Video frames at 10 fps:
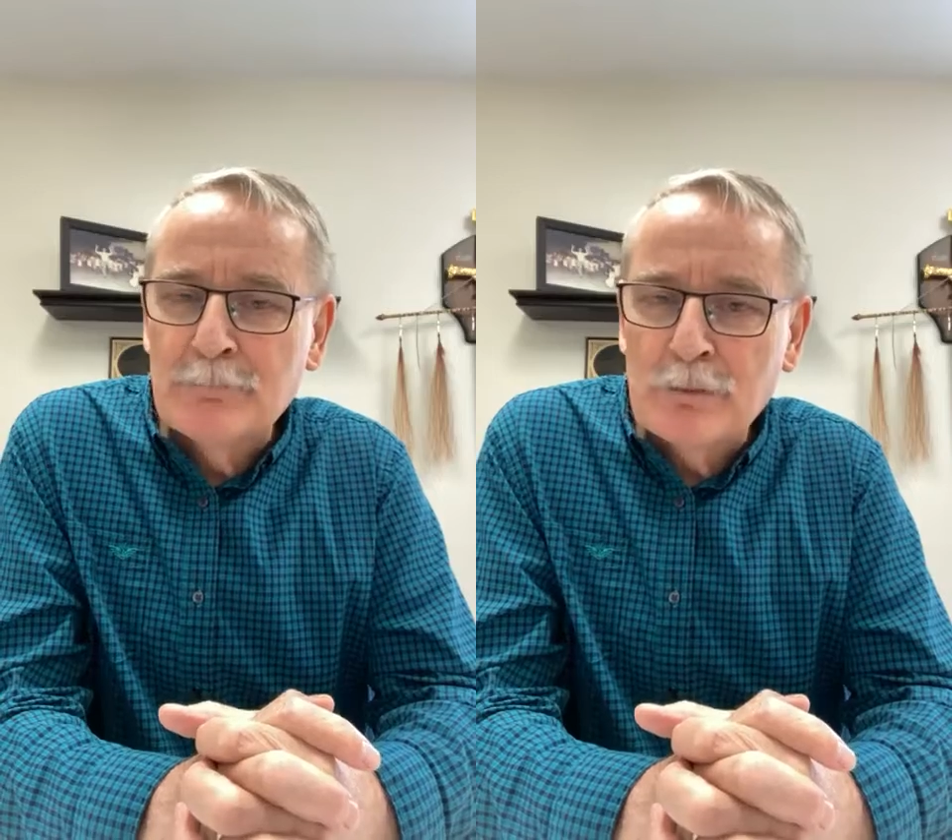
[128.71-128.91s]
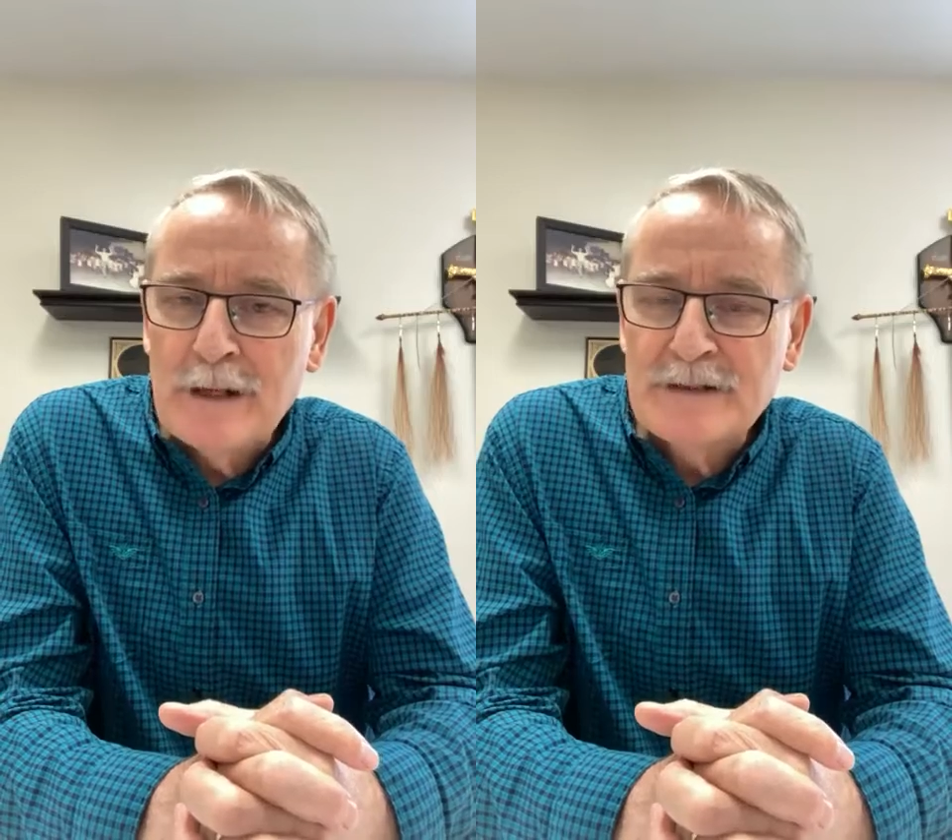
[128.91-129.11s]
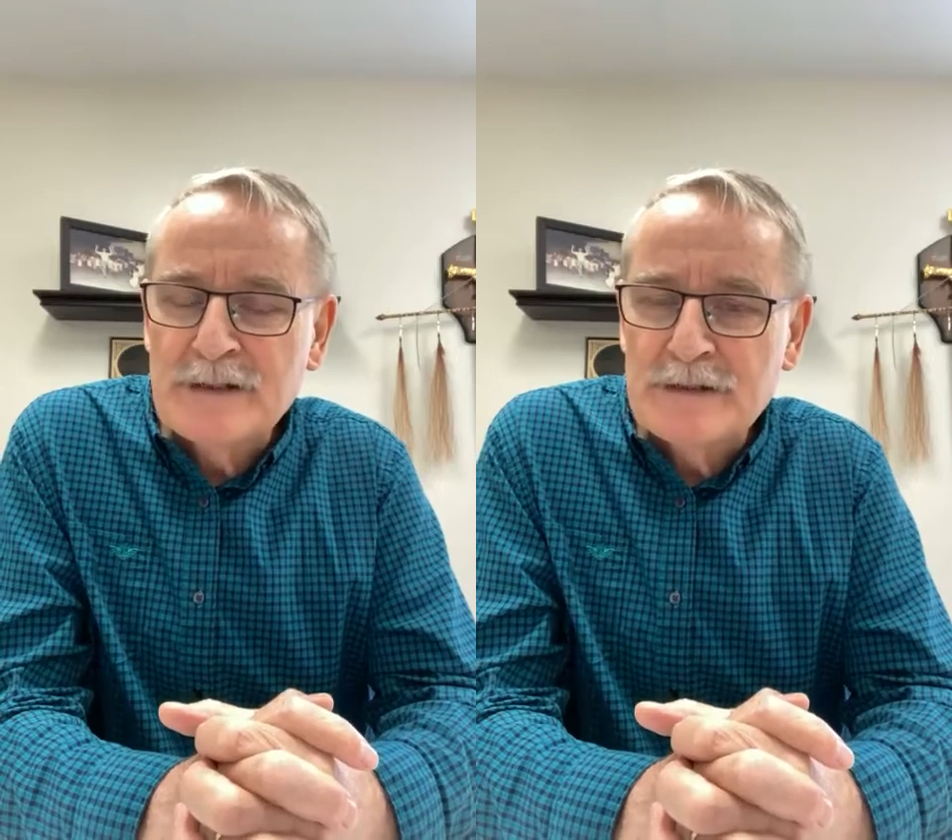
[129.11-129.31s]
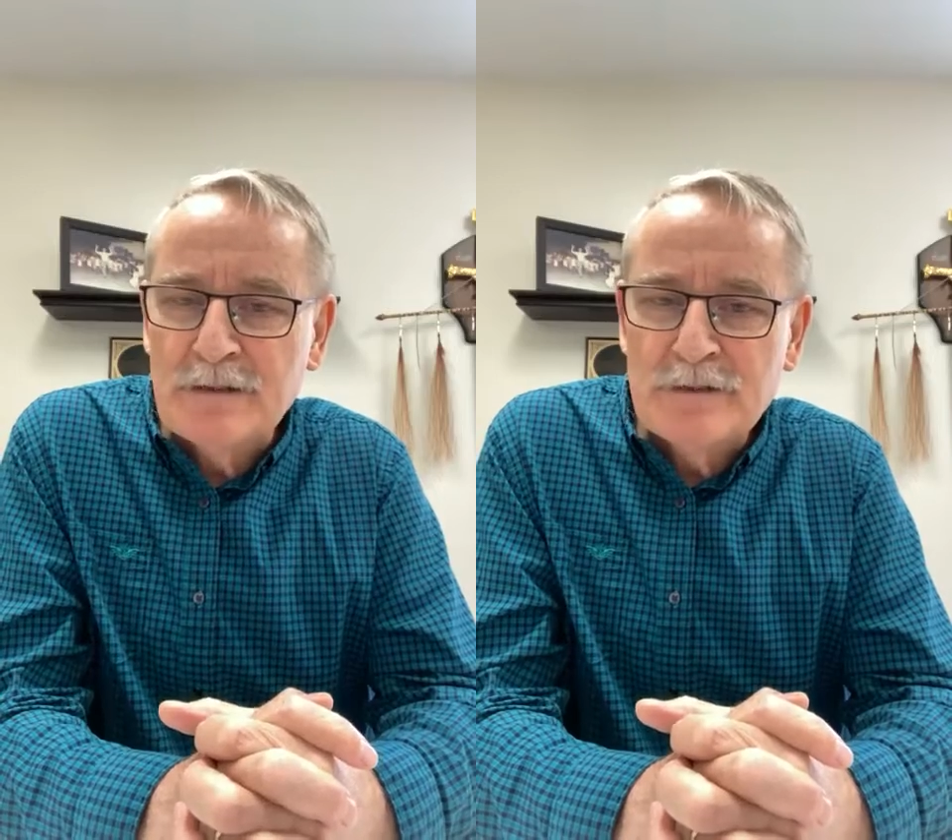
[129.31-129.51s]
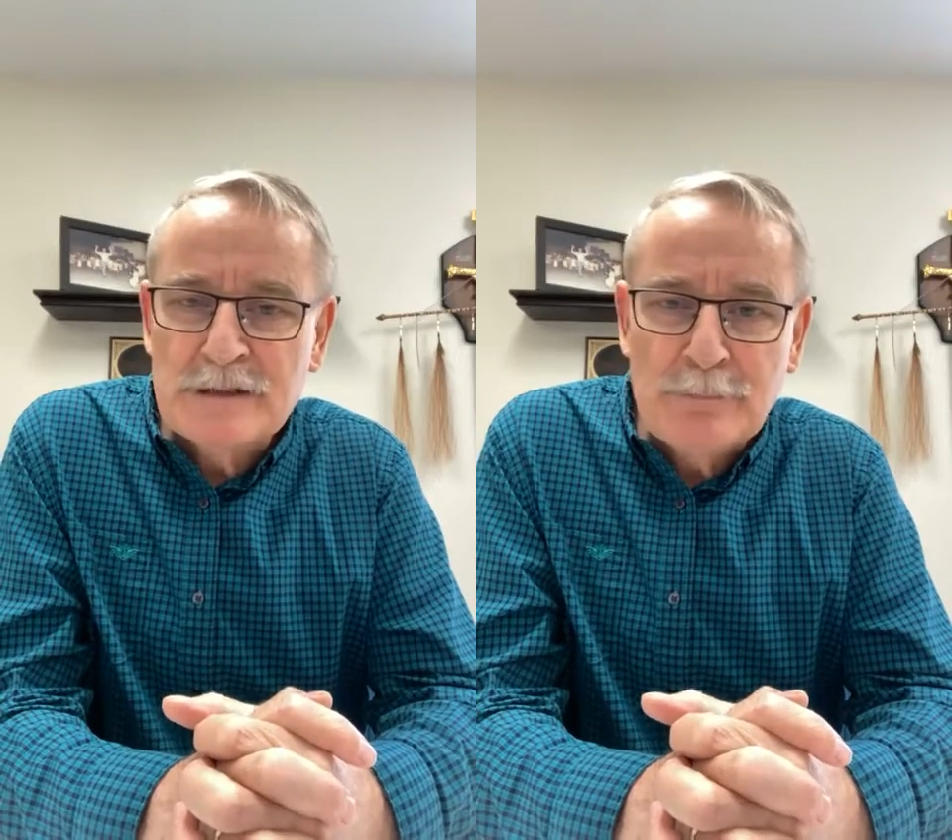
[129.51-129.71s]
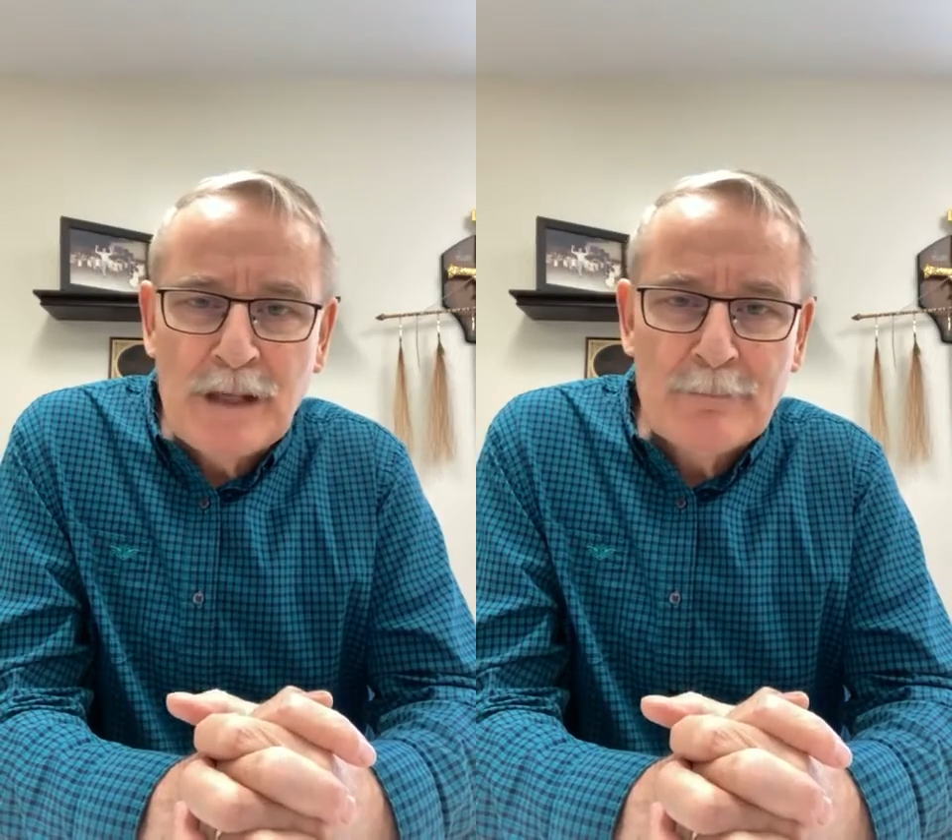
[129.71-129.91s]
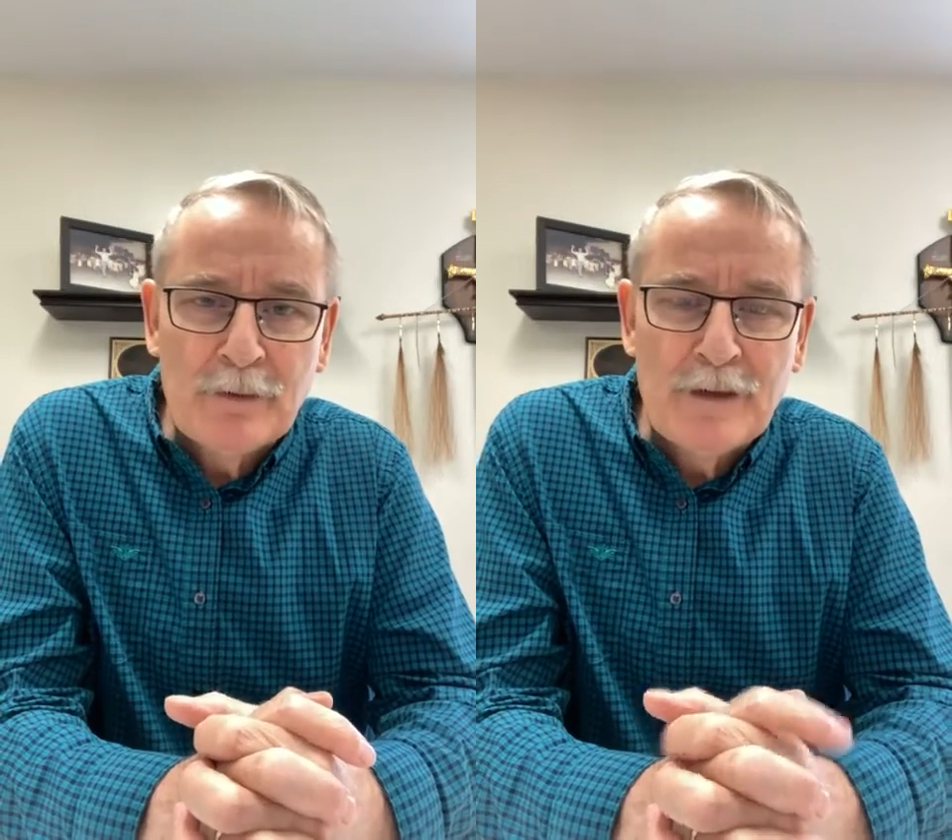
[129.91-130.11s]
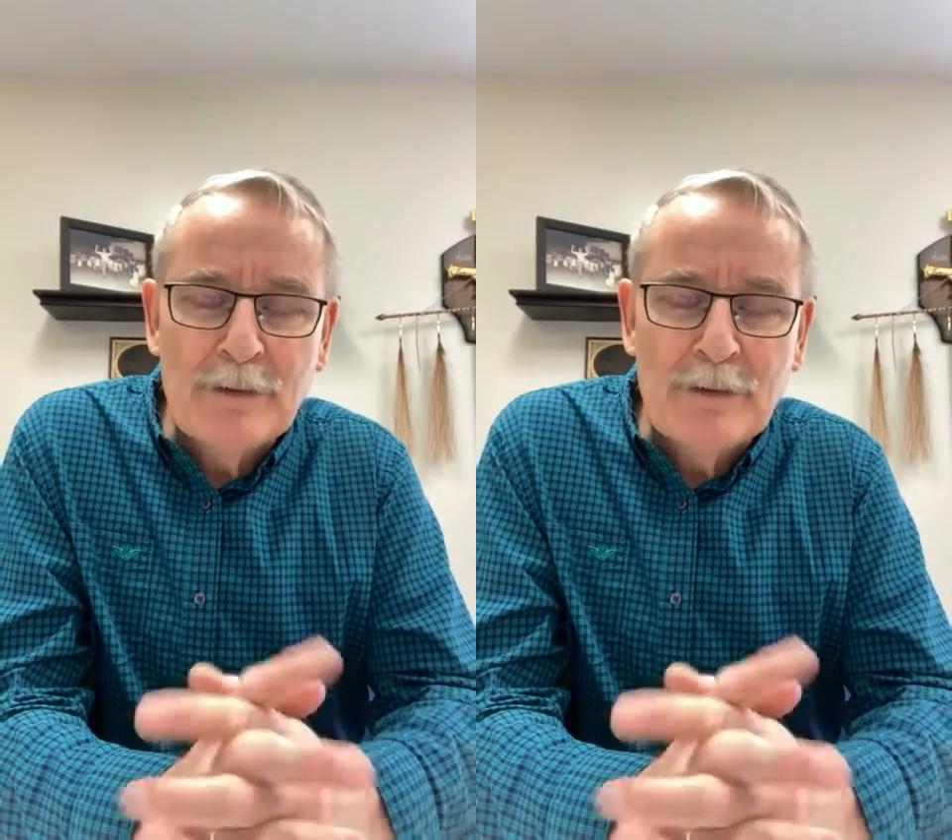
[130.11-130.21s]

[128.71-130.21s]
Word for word: praises of his people.